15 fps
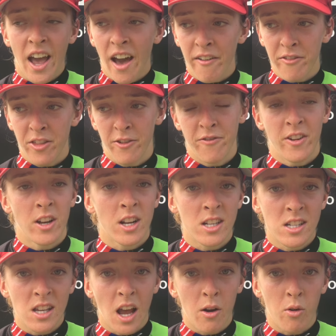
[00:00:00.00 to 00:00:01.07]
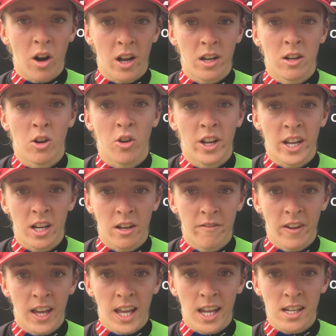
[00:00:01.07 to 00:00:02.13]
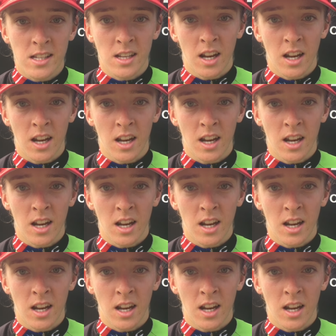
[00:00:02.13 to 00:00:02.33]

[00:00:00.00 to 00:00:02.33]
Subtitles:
have the fitness I want going into Vegas,